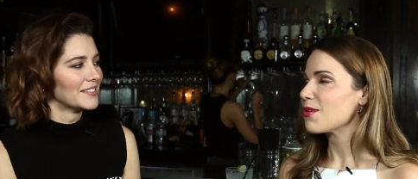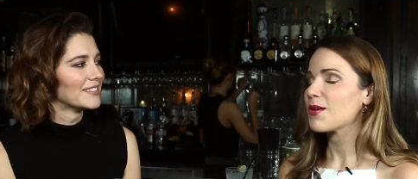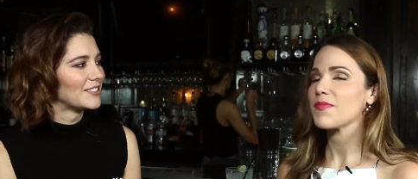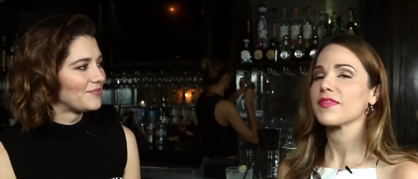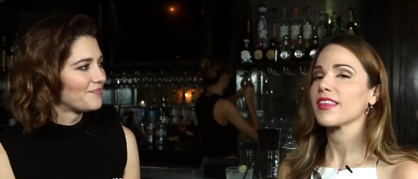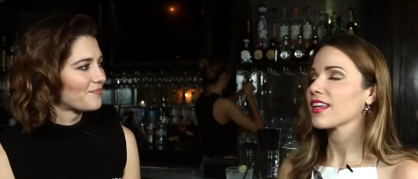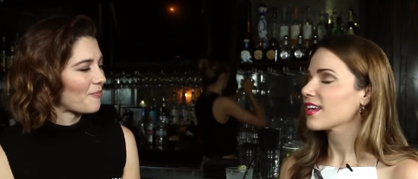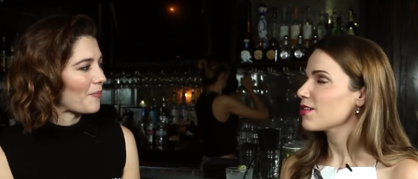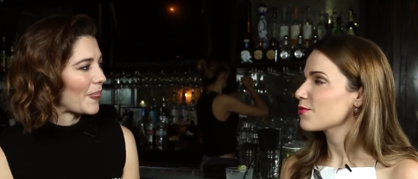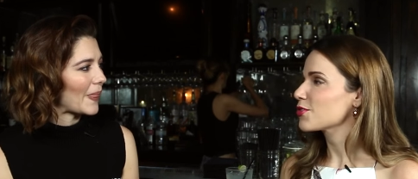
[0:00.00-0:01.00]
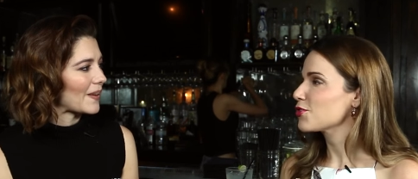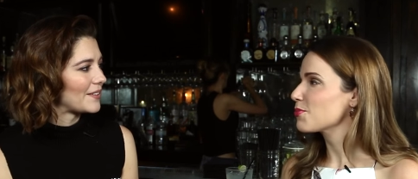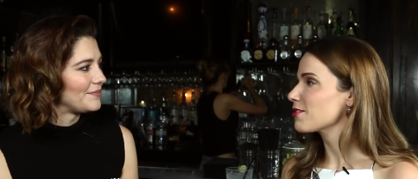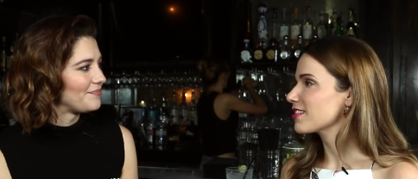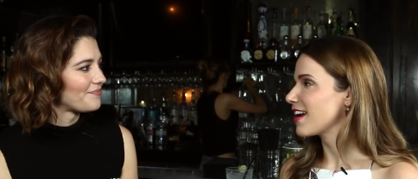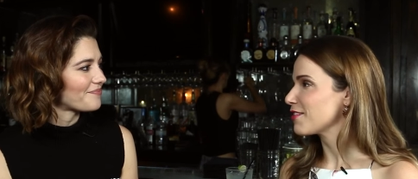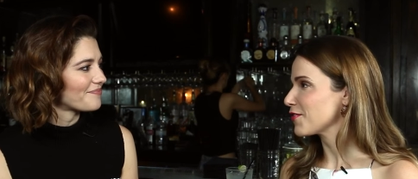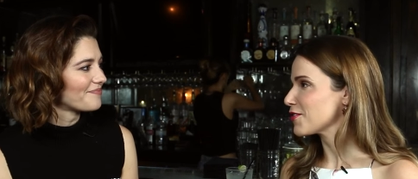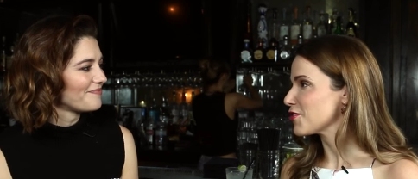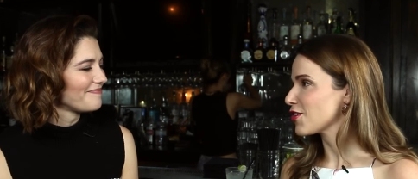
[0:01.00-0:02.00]
Speaker 1: Well, we're super excited
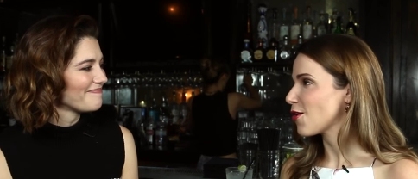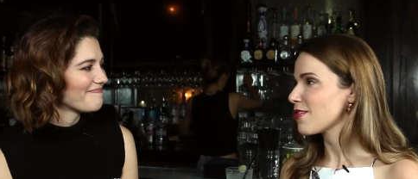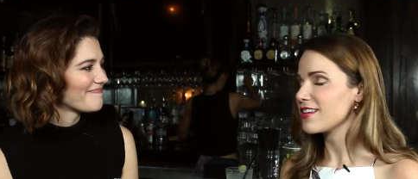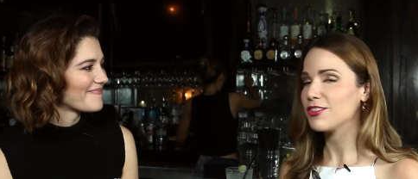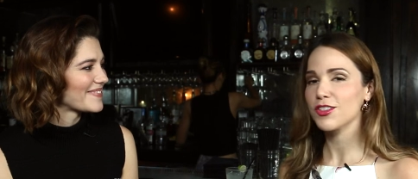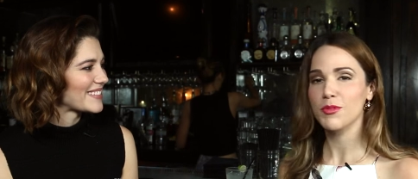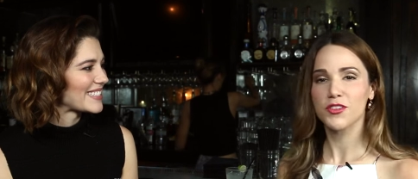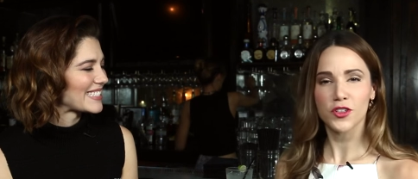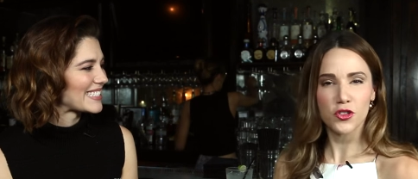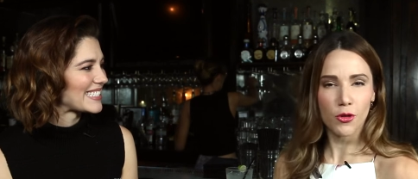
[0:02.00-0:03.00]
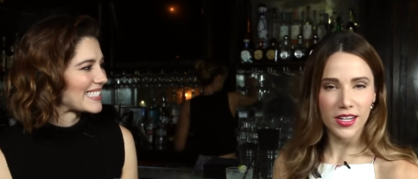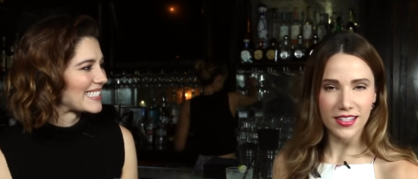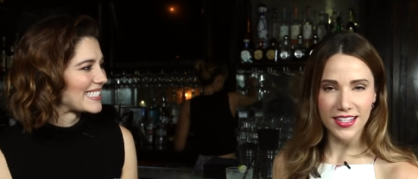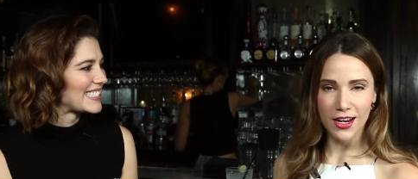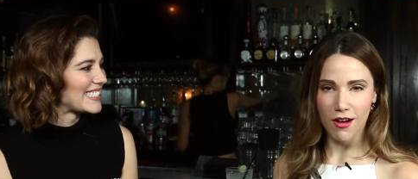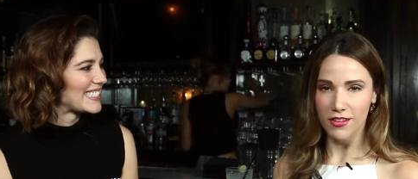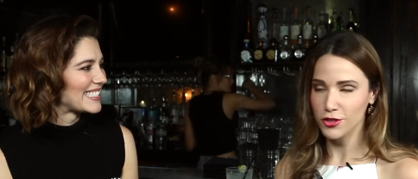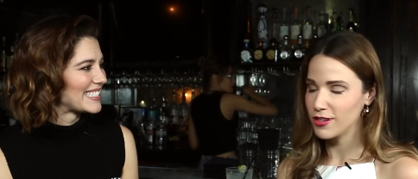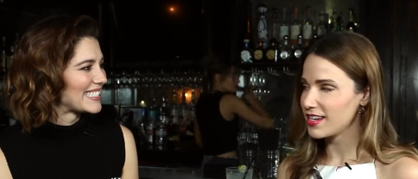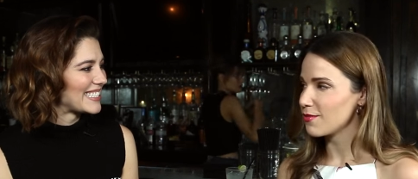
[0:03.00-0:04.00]
for the show. Thank you so much for joining us here on
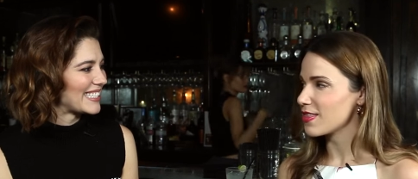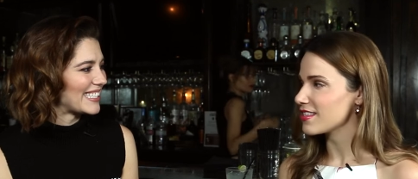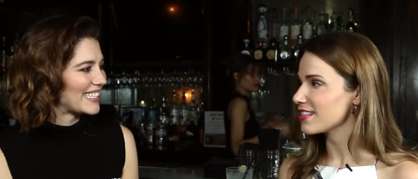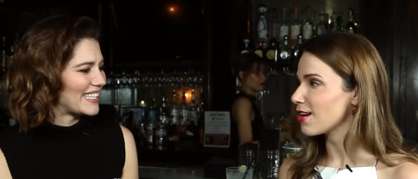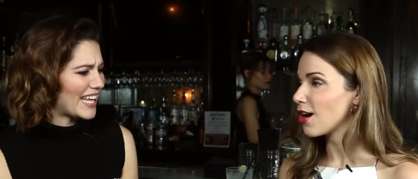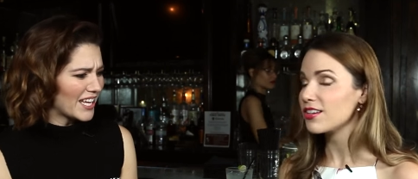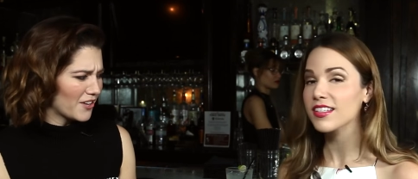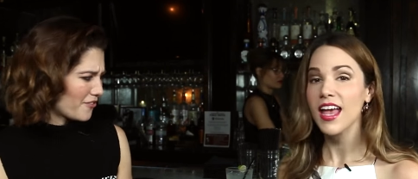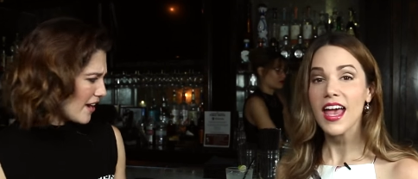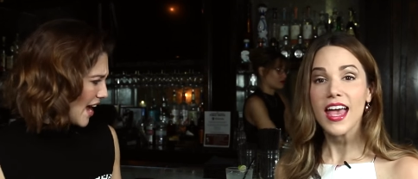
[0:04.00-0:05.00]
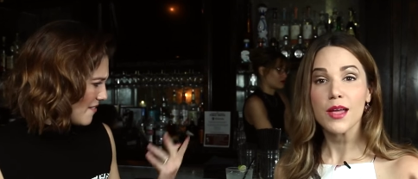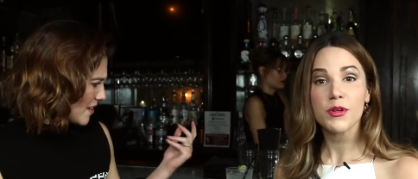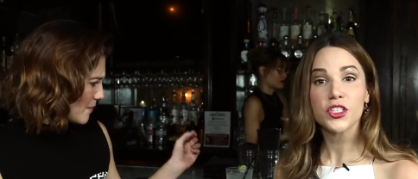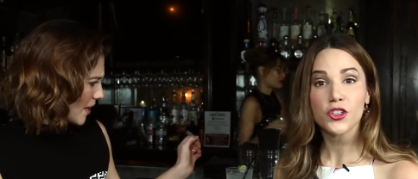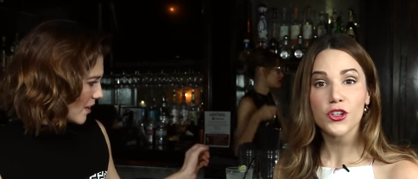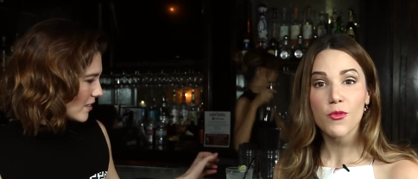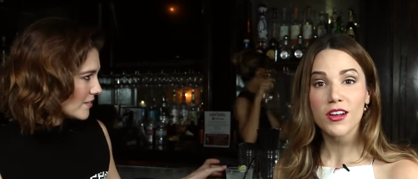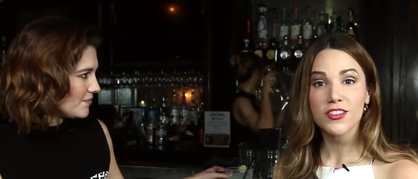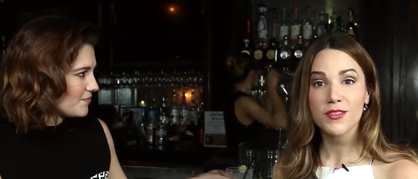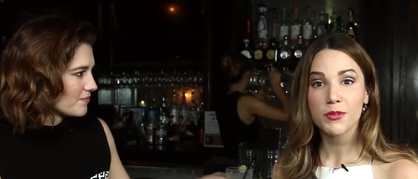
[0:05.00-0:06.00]
Drinking with the Stars. Thank you for having me. And be me. sure to
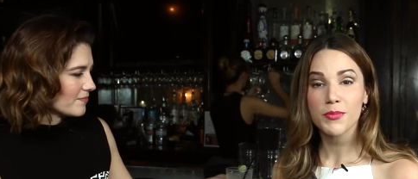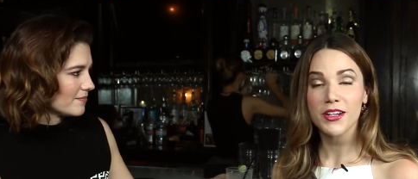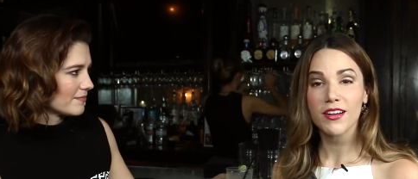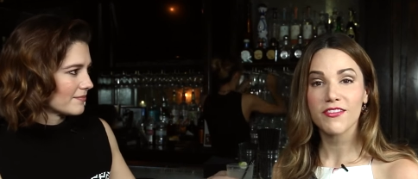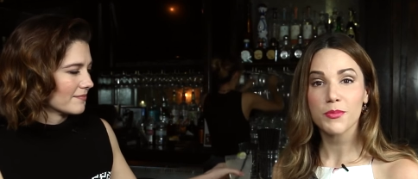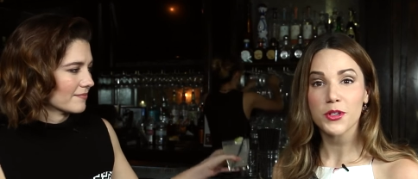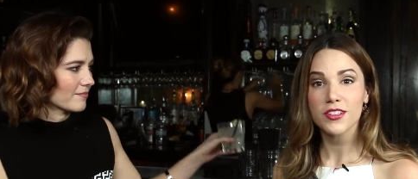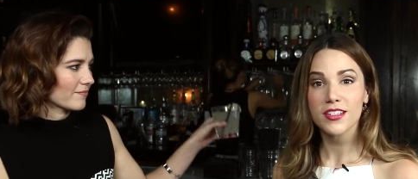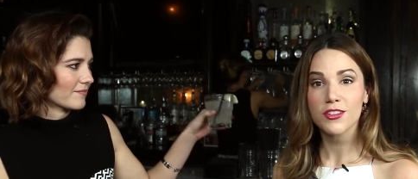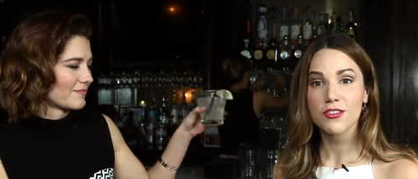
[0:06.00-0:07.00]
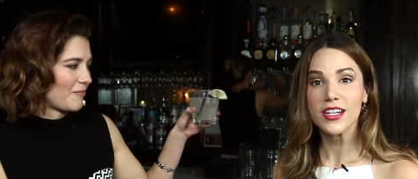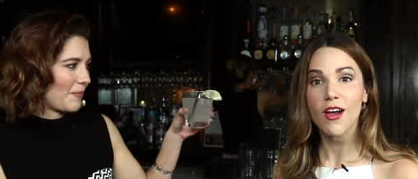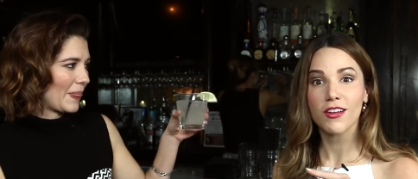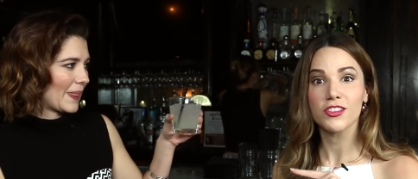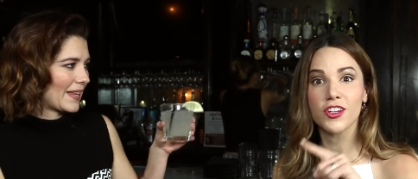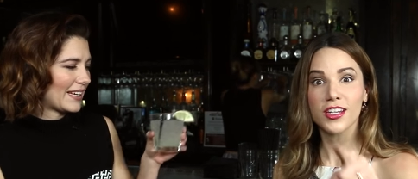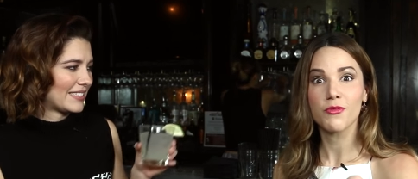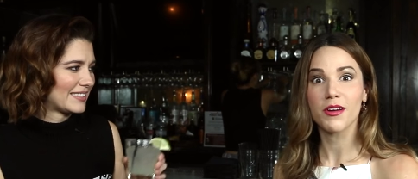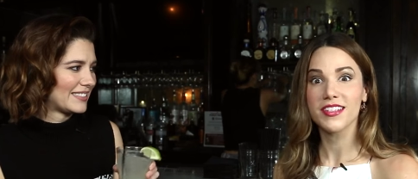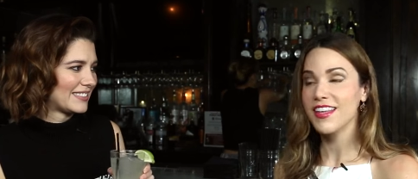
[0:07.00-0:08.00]
watch the premiere of Mercy Street on
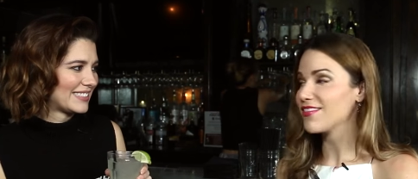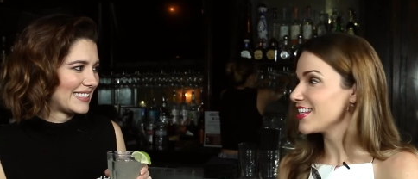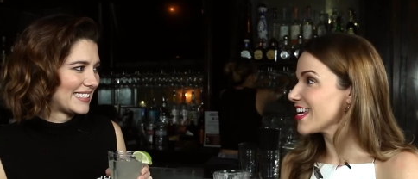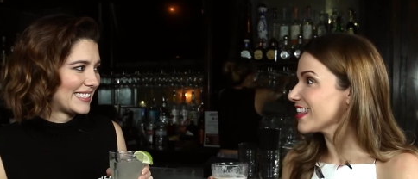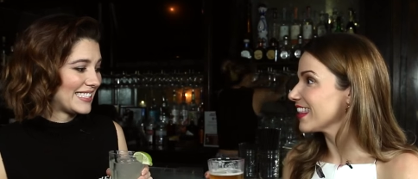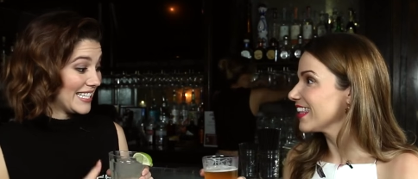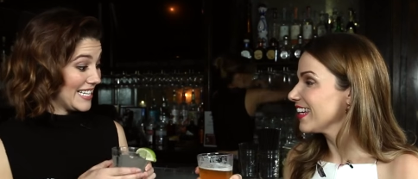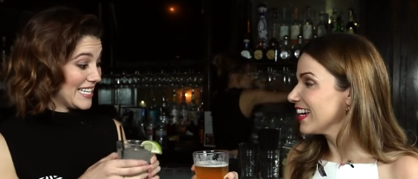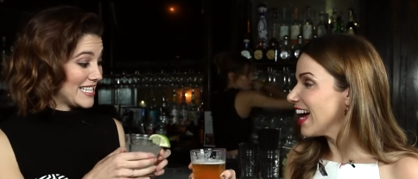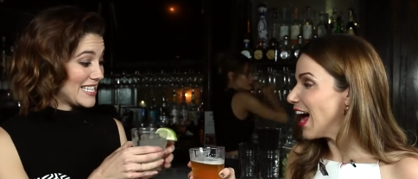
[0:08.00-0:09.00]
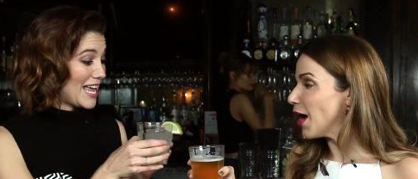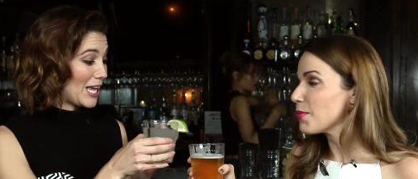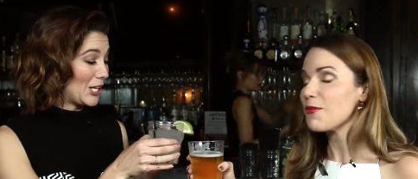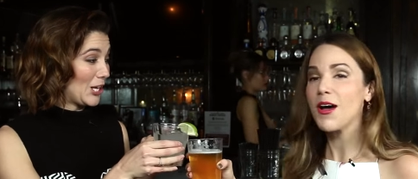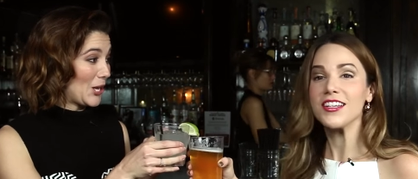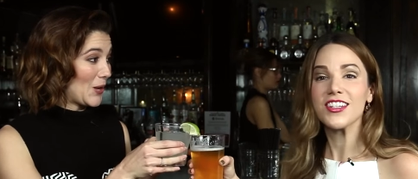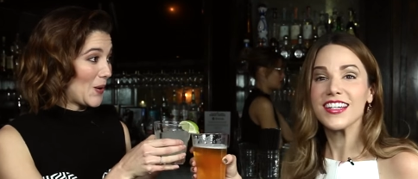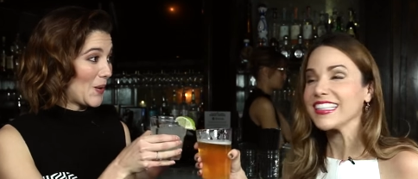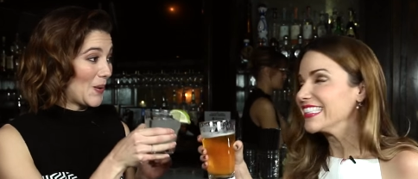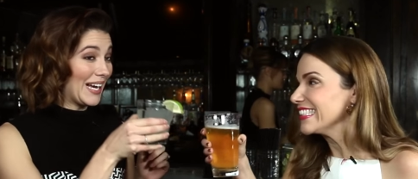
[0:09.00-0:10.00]
January 17th. I'll be
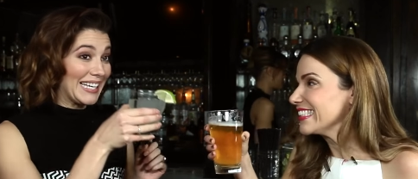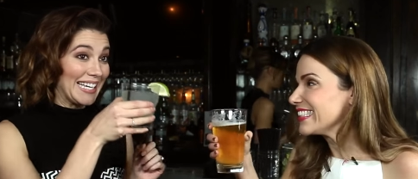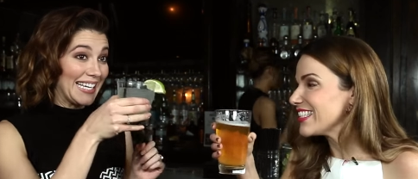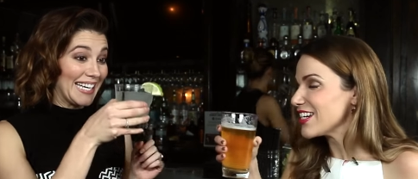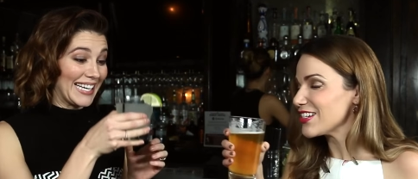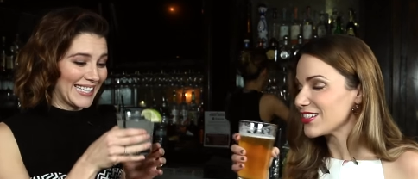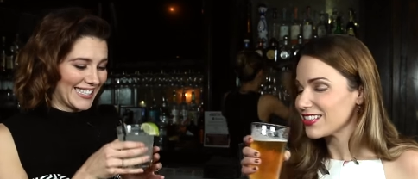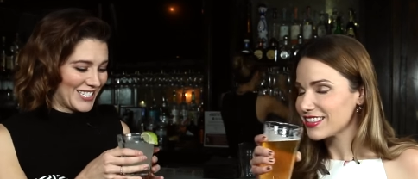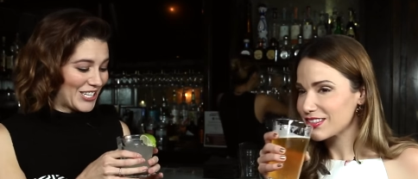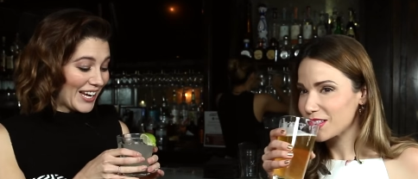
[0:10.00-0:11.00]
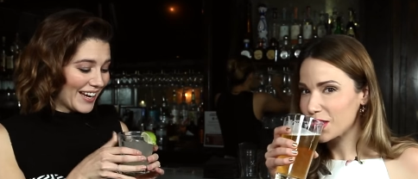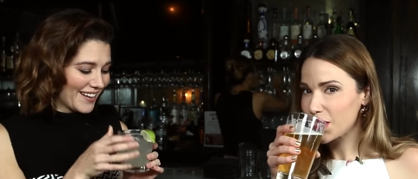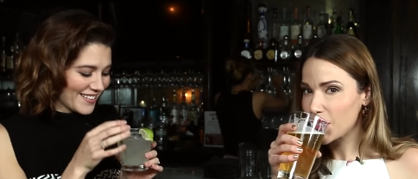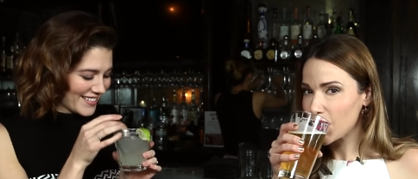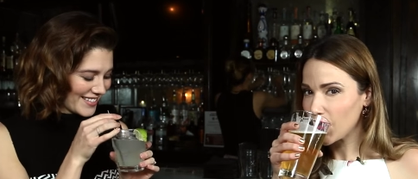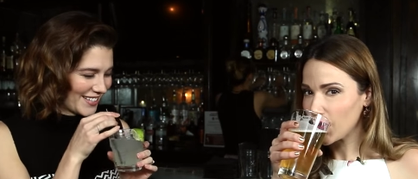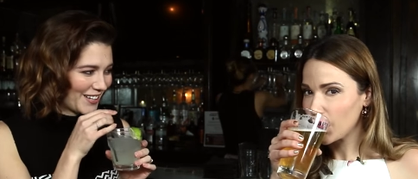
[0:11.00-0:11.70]
watching. Cheers.
Speaker 2: Cheers.